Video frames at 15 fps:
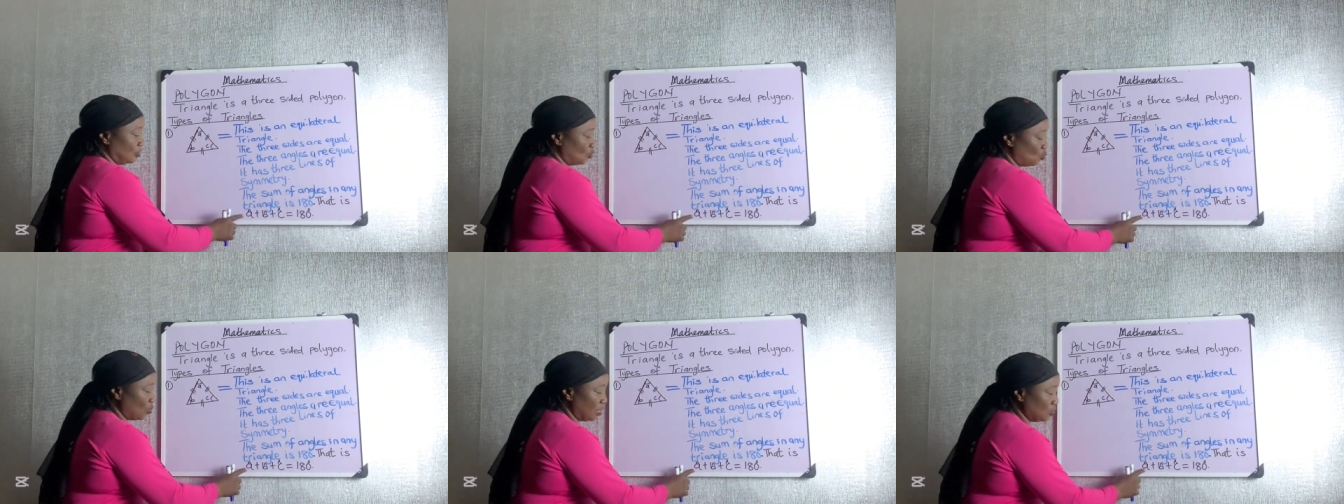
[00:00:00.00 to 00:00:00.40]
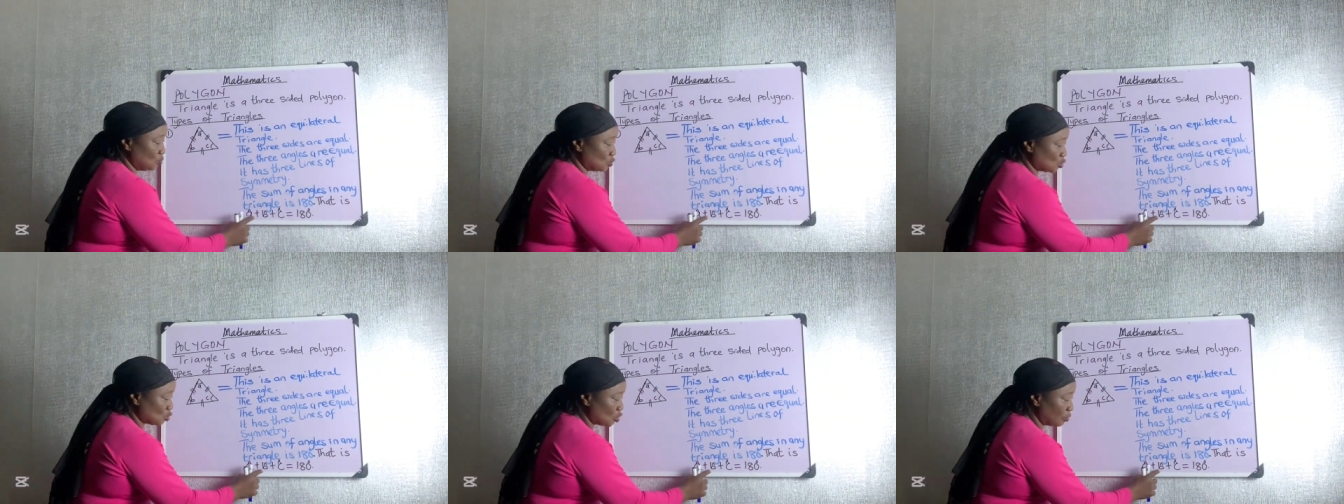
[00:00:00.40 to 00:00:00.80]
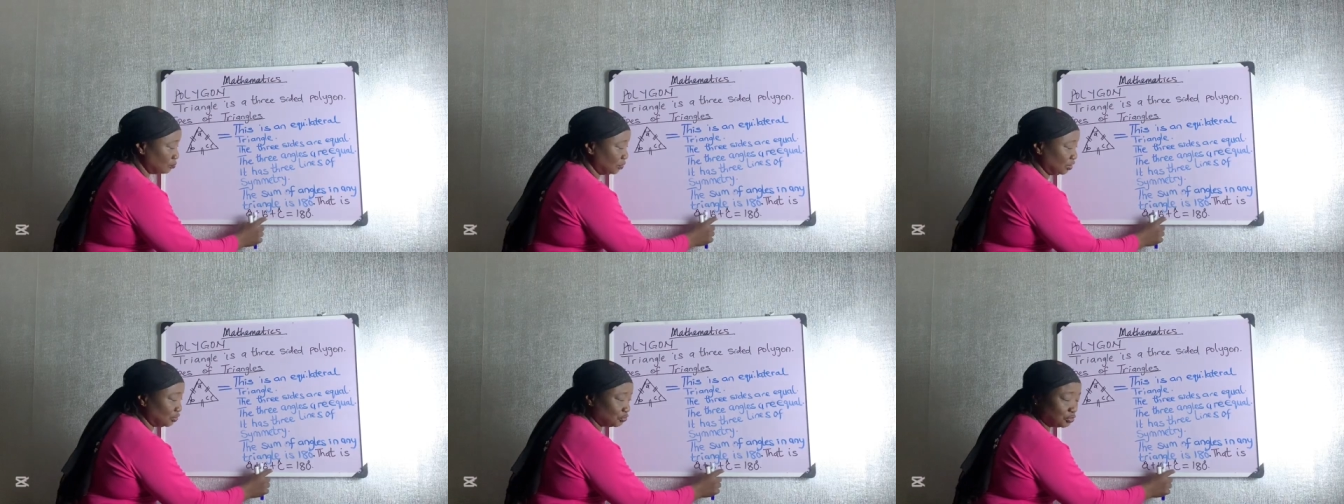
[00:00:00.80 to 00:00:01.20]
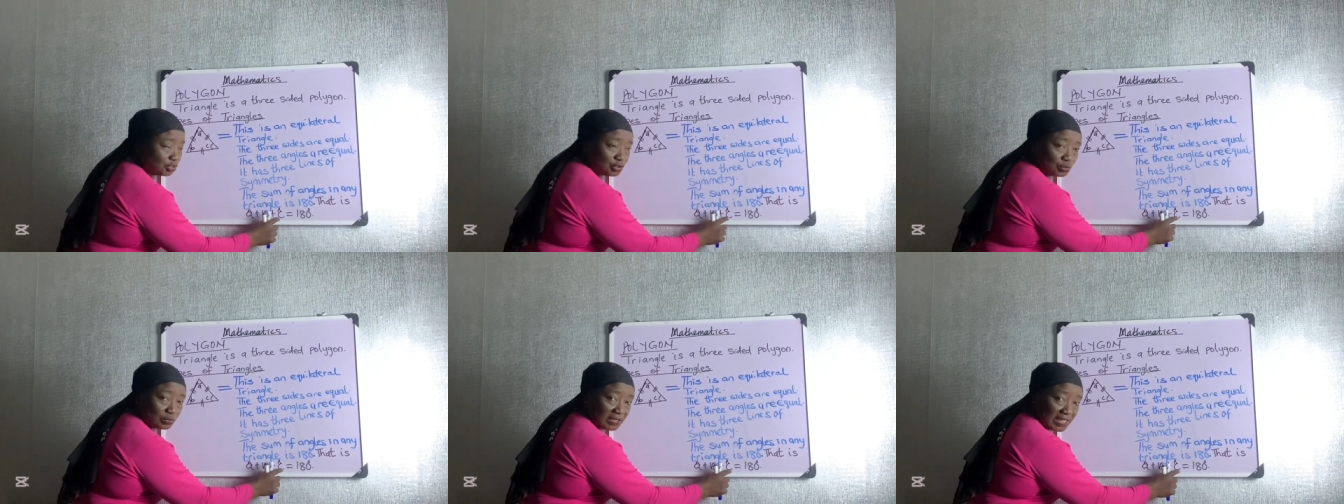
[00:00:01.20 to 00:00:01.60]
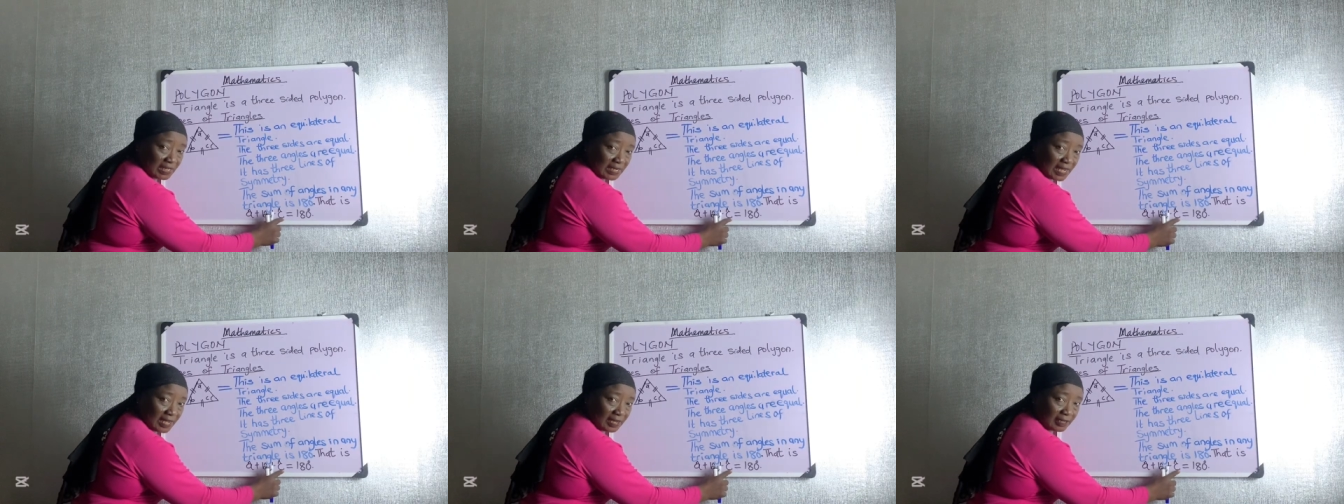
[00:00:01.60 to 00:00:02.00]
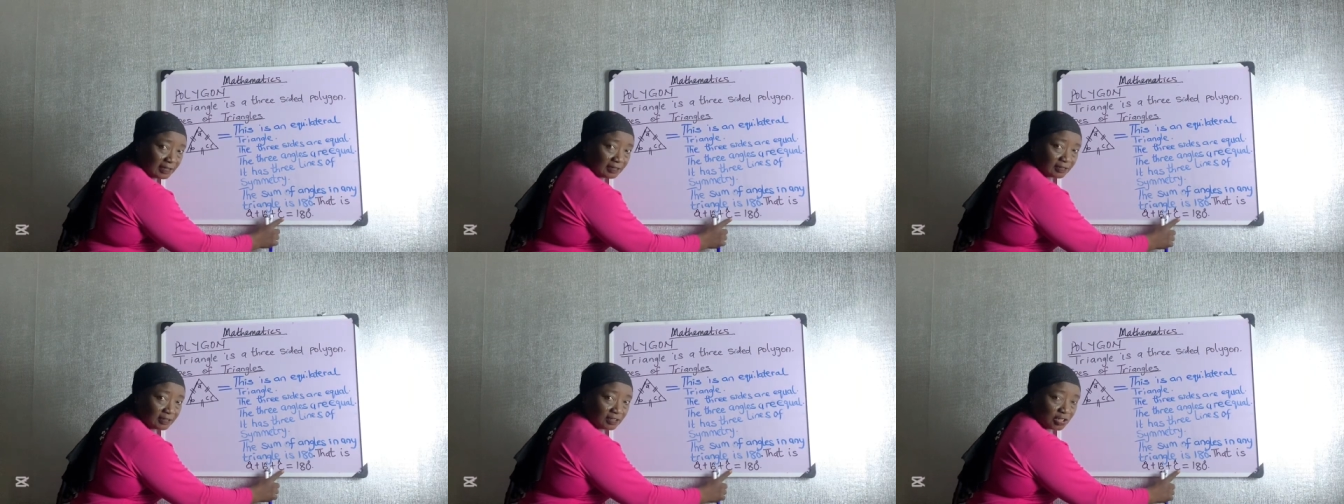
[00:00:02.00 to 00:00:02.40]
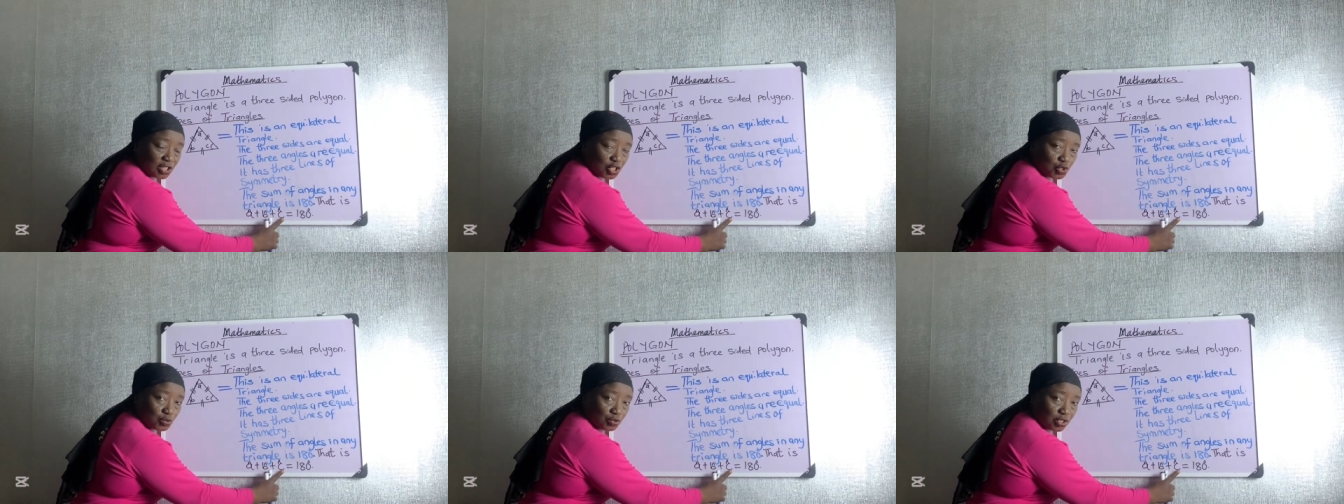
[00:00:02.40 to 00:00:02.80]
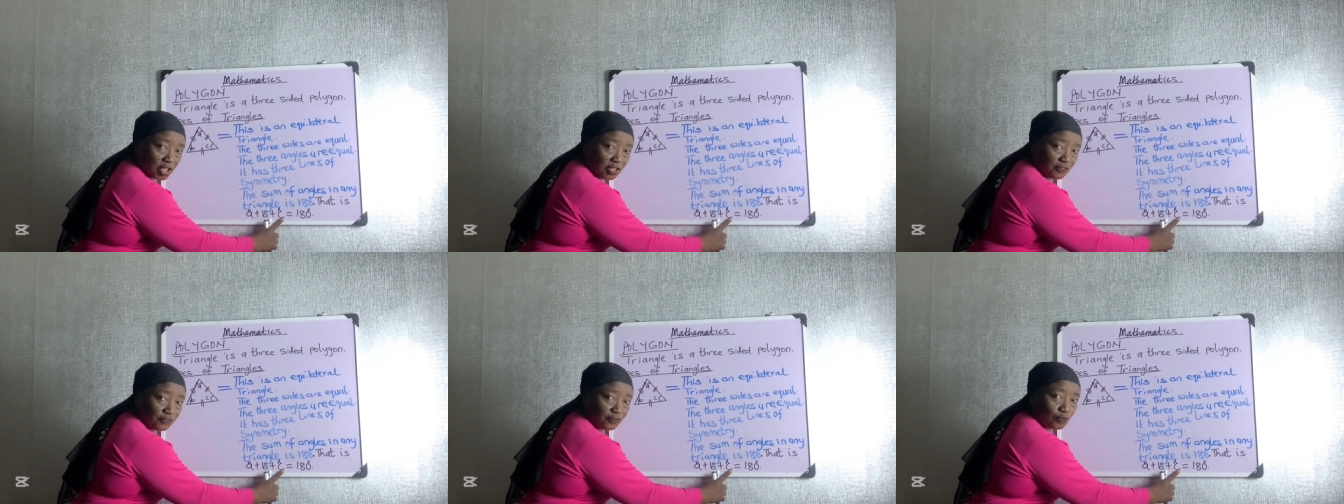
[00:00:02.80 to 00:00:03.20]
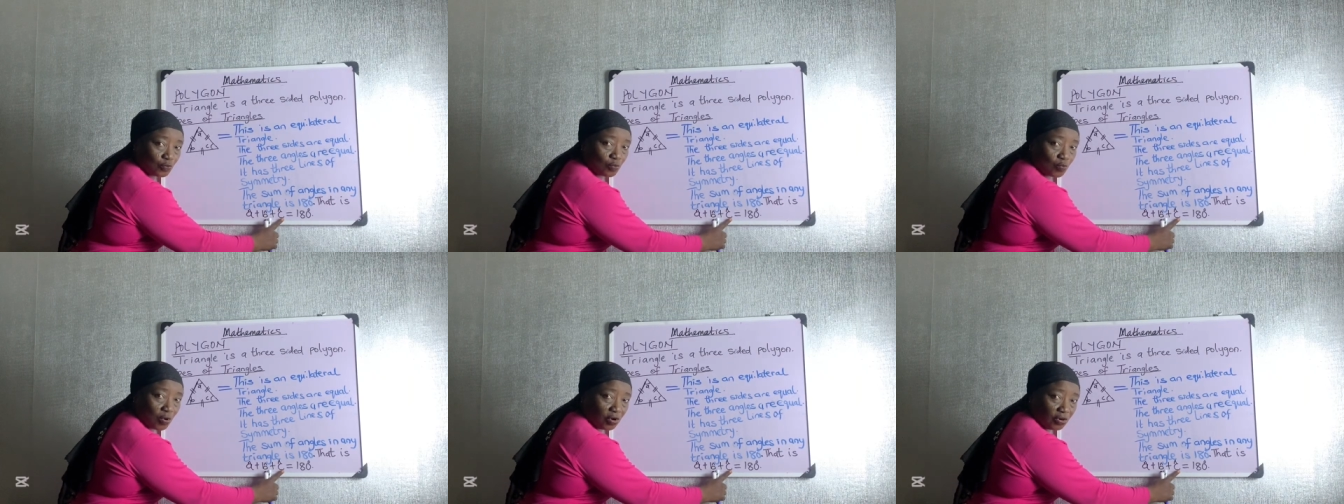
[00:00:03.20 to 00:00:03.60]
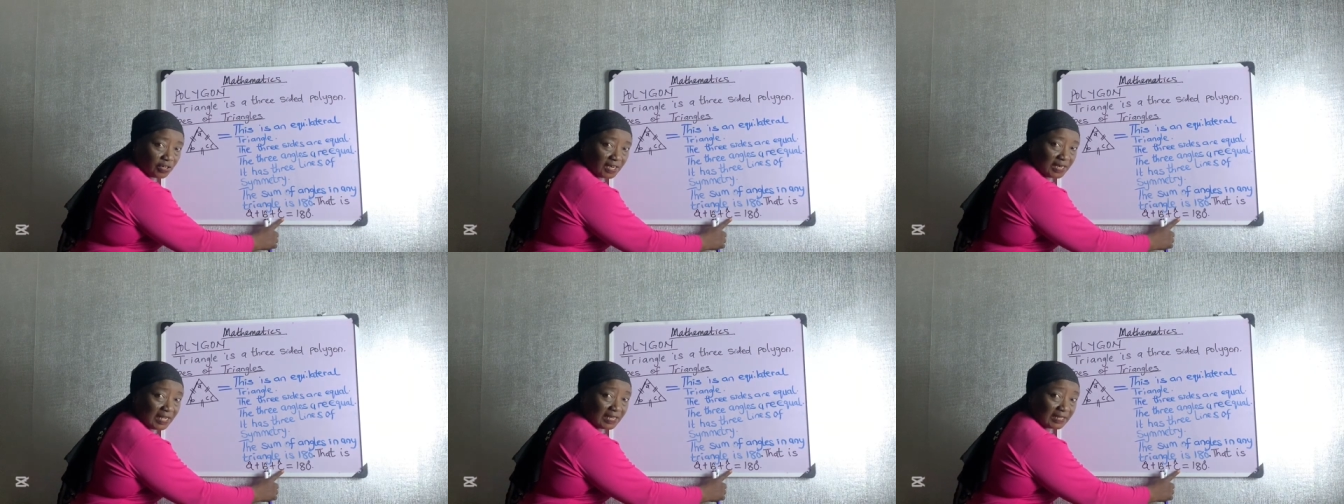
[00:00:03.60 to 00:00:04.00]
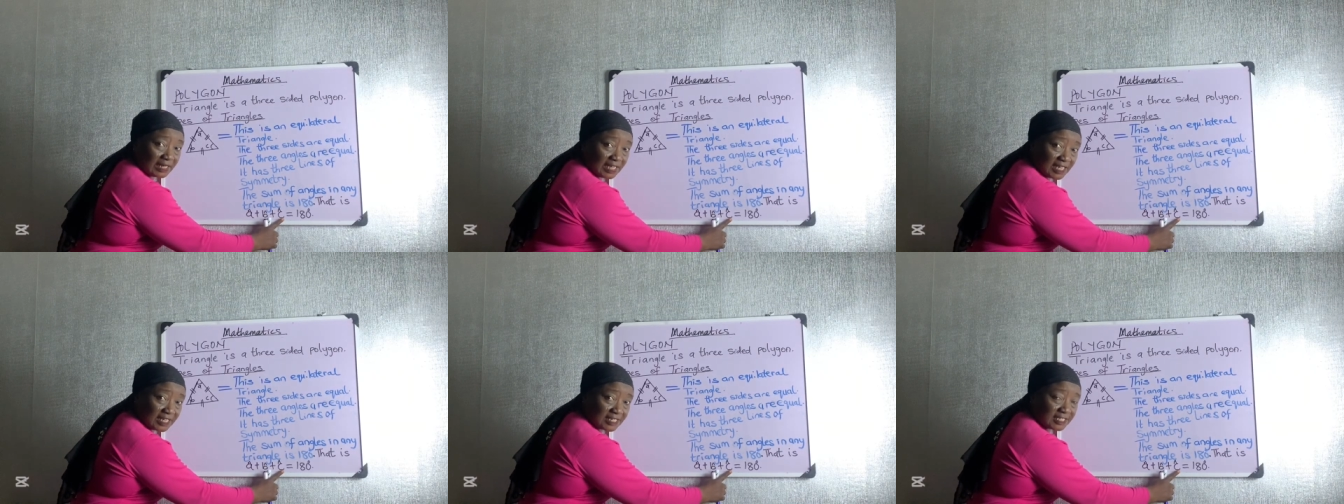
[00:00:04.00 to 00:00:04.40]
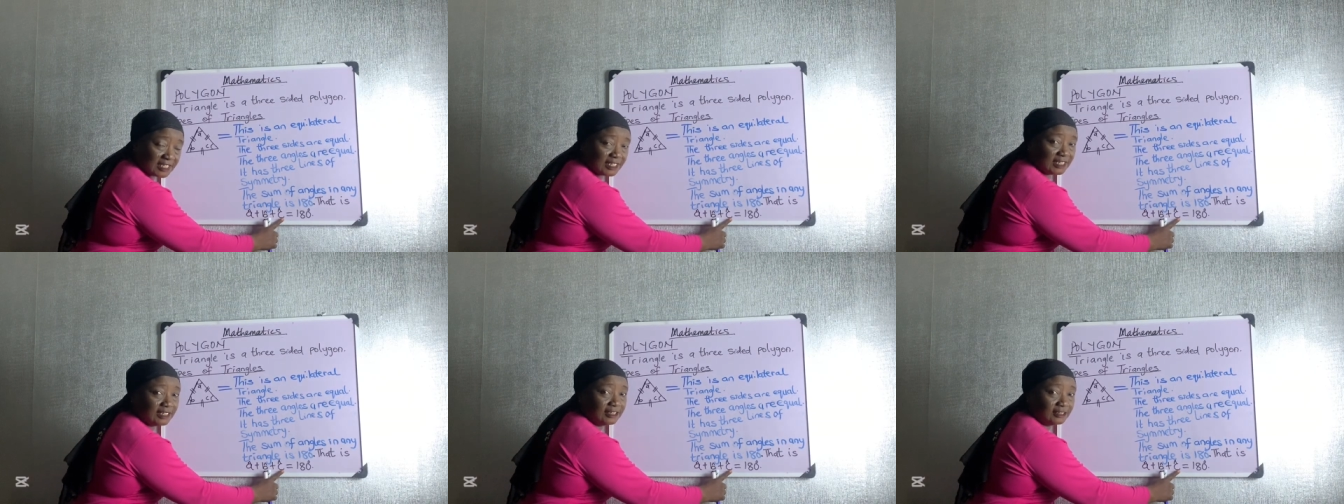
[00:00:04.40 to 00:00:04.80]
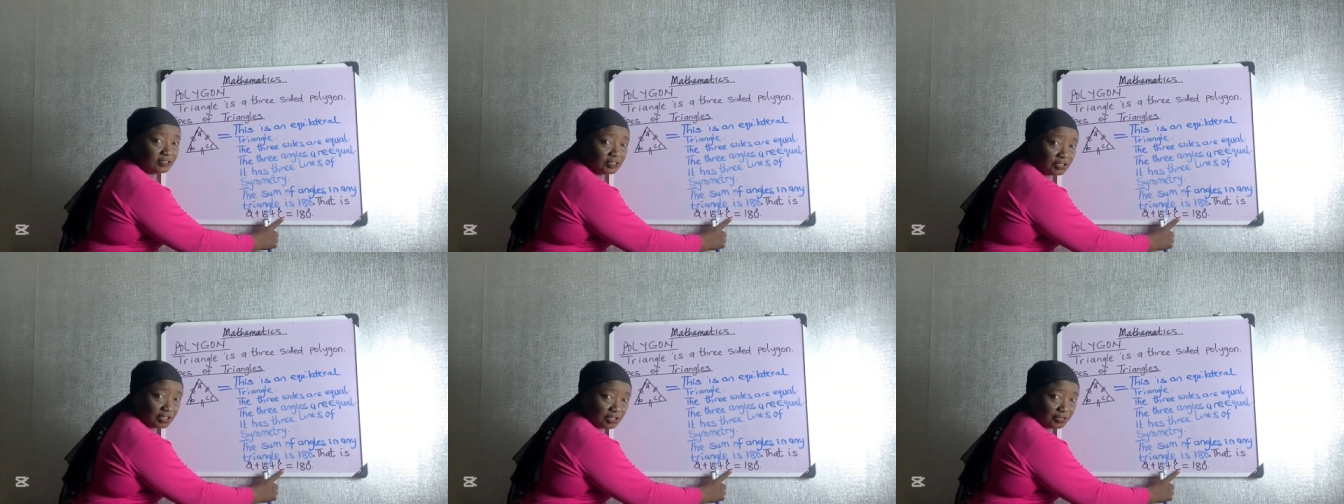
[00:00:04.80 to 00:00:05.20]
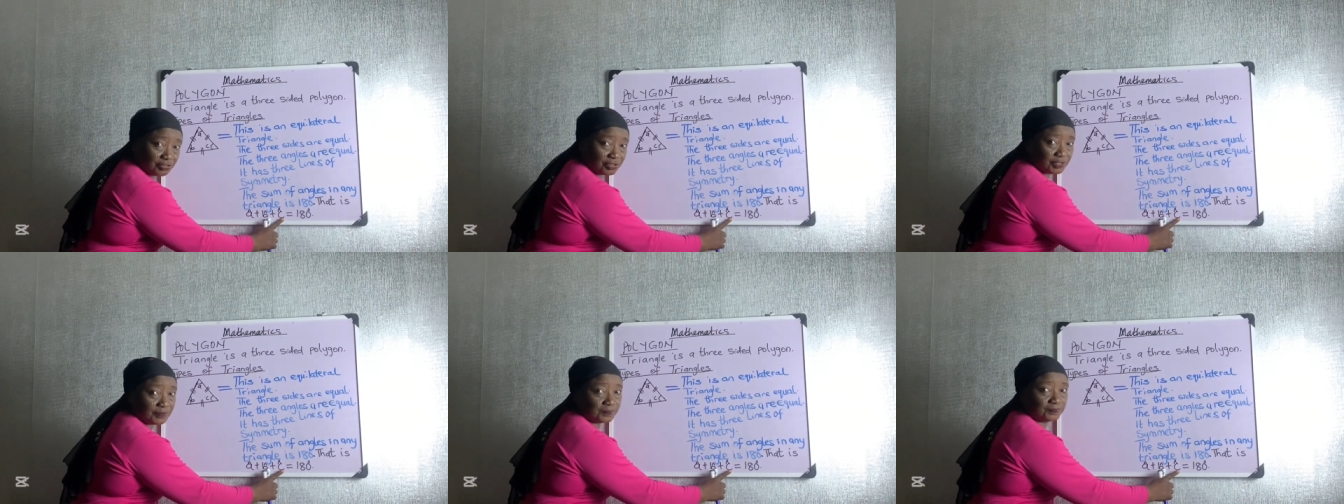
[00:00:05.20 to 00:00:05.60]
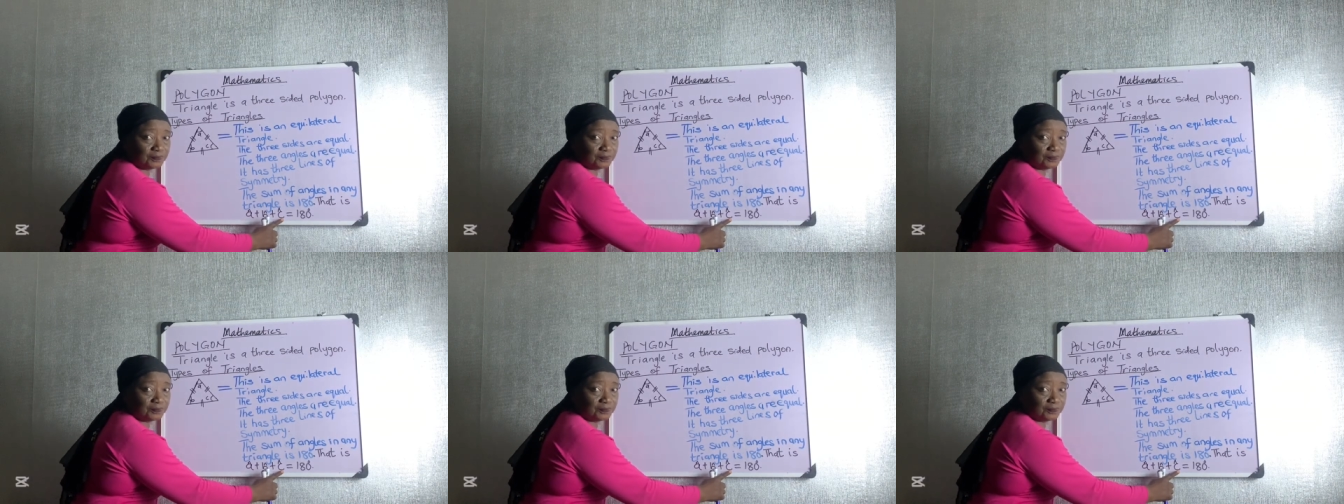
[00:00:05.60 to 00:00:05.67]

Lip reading: When you sum the three together, it will give 180 degrees.